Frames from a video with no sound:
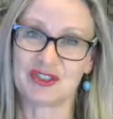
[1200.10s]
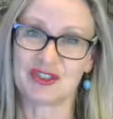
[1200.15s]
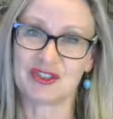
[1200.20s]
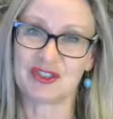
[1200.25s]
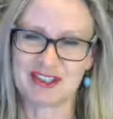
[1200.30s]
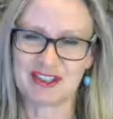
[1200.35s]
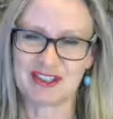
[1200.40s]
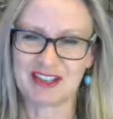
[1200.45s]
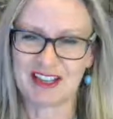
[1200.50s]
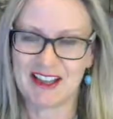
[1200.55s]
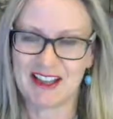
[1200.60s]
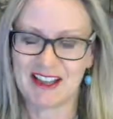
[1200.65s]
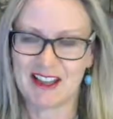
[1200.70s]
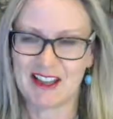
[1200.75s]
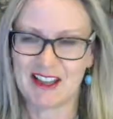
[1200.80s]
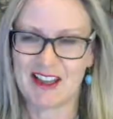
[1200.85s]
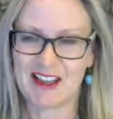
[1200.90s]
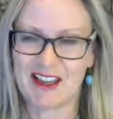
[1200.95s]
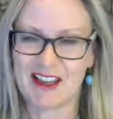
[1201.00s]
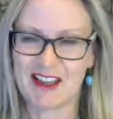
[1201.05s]
land.
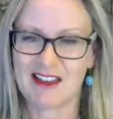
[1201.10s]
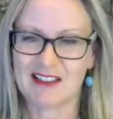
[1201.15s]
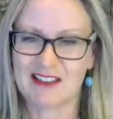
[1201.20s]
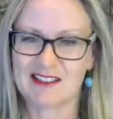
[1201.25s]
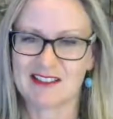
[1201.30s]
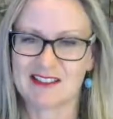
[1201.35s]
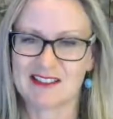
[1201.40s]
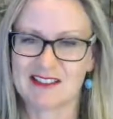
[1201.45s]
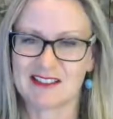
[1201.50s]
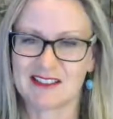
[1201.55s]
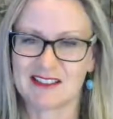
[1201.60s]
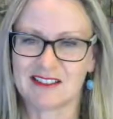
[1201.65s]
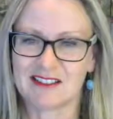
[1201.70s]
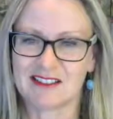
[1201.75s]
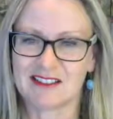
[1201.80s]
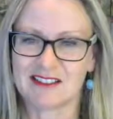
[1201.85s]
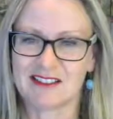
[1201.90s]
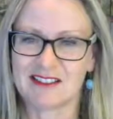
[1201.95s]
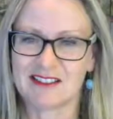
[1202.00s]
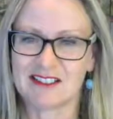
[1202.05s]
And
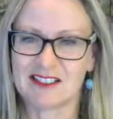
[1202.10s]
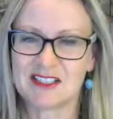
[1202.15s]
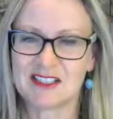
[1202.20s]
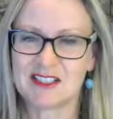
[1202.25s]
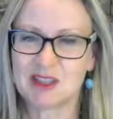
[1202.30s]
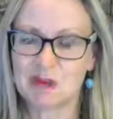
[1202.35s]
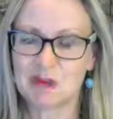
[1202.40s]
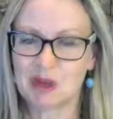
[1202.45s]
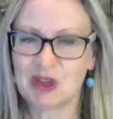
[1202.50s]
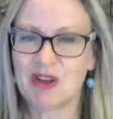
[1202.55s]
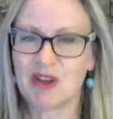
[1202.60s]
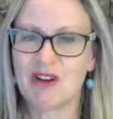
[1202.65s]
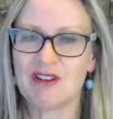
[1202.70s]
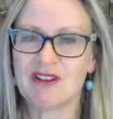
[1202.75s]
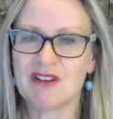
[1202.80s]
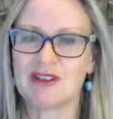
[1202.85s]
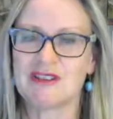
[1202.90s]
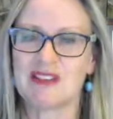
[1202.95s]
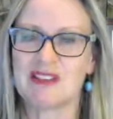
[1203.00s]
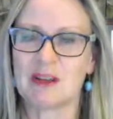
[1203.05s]
just
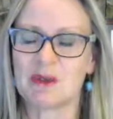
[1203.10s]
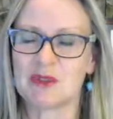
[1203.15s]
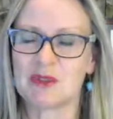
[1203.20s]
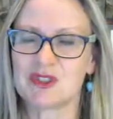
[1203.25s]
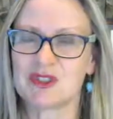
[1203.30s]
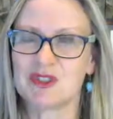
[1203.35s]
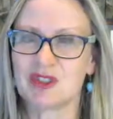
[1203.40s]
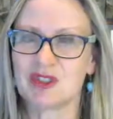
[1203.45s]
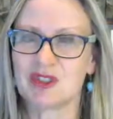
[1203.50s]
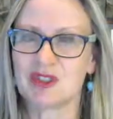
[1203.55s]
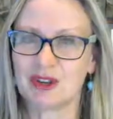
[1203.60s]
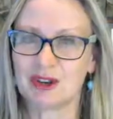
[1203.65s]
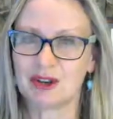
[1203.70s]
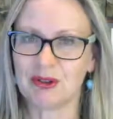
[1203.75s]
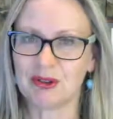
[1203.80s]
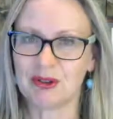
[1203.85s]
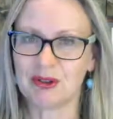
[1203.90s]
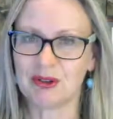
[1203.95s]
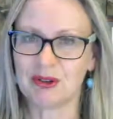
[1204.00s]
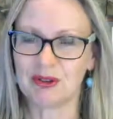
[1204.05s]
because there was
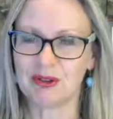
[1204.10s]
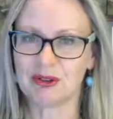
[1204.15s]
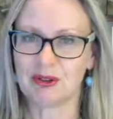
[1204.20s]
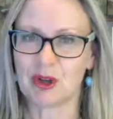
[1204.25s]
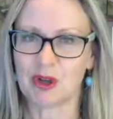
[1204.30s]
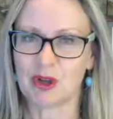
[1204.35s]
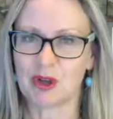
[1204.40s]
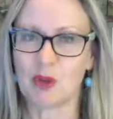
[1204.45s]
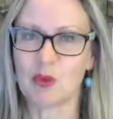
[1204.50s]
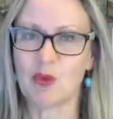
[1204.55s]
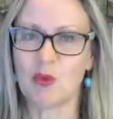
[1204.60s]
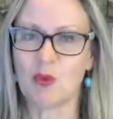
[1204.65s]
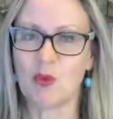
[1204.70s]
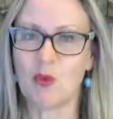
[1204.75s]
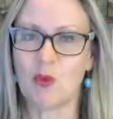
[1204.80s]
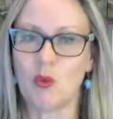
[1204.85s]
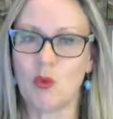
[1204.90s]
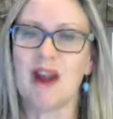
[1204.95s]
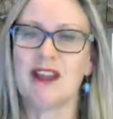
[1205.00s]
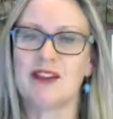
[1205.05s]
no
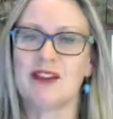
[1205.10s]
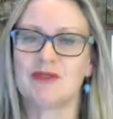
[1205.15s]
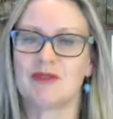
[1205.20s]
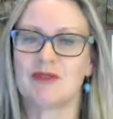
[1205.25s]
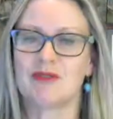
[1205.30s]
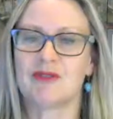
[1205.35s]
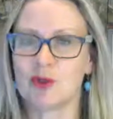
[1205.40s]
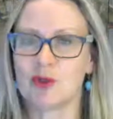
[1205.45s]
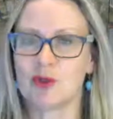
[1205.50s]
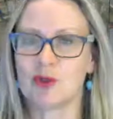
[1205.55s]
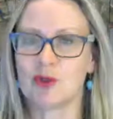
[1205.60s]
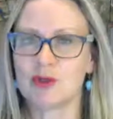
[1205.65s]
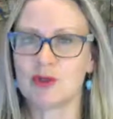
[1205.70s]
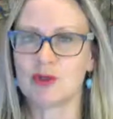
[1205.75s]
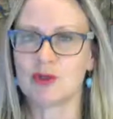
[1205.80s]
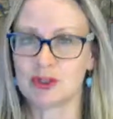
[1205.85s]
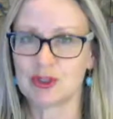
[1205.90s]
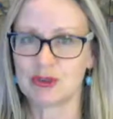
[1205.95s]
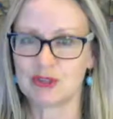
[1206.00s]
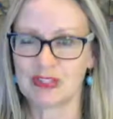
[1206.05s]
way for the
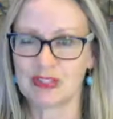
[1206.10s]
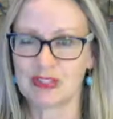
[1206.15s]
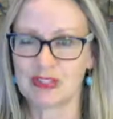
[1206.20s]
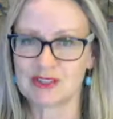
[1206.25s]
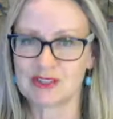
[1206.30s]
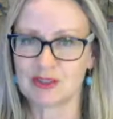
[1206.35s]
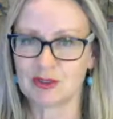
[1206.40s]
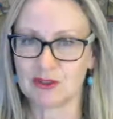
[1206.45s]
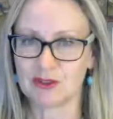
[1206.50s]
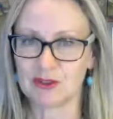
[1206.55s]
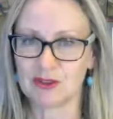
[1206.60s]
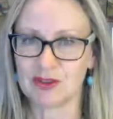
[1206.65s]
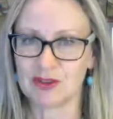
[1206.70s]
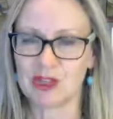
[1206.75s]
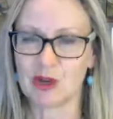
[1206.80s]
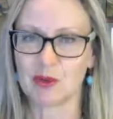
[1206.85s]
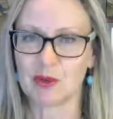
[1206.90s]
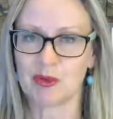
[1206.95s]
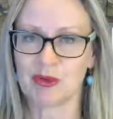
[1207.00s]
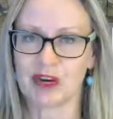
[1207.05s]
court to exclude
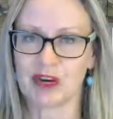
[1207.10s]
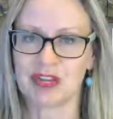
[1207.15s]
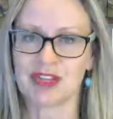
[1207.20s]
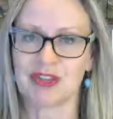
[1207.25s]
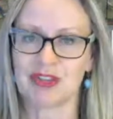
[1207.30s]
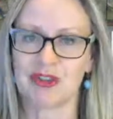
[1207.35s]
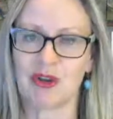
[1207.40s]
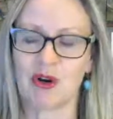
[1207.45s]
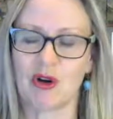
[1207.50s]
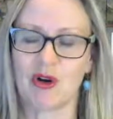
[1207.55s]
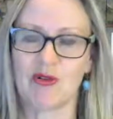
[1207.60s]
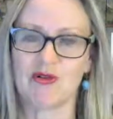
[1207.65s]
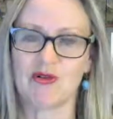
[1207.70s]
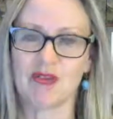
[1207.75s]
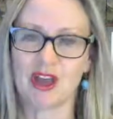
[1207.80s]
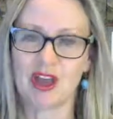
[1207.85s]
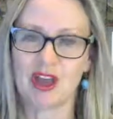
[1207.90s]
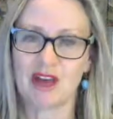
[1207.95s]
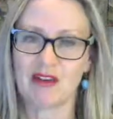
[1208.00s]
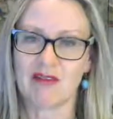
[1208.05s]
the operation
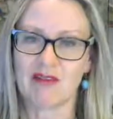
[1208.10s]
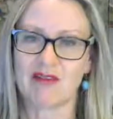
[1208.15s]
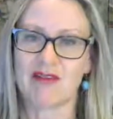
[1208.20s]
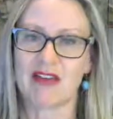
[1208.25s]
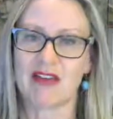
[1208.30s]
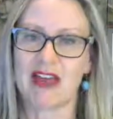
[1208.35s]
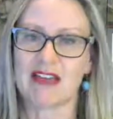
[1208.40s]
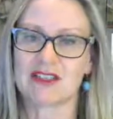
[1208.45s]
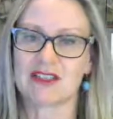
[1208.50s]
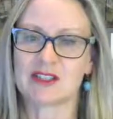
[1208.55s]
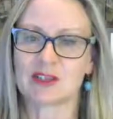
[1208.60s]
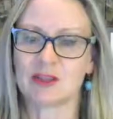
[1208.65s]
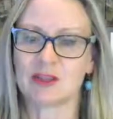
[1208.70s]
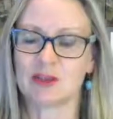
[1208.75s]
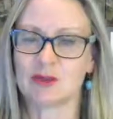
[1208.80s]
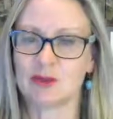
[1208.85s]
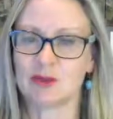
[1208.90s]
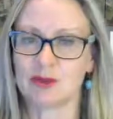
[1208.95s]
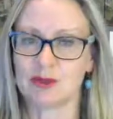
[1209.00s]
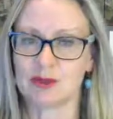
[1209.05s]
of that
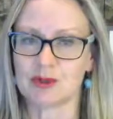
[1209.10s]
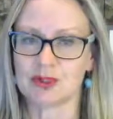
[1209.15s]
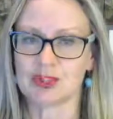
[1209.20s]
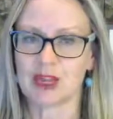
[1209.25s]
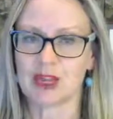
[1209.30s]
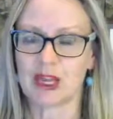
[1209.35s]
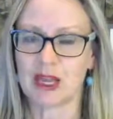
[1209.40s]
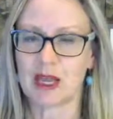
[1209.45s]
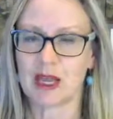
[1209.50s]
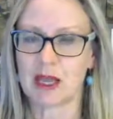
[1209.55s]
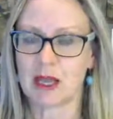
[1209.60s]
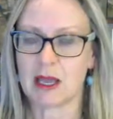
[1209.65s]
clause